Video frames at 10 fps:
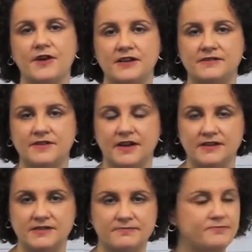and,
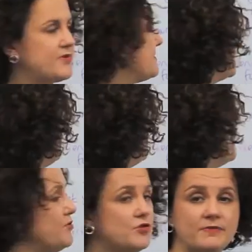and perhaps some of your
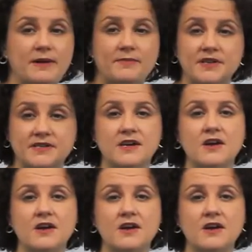board members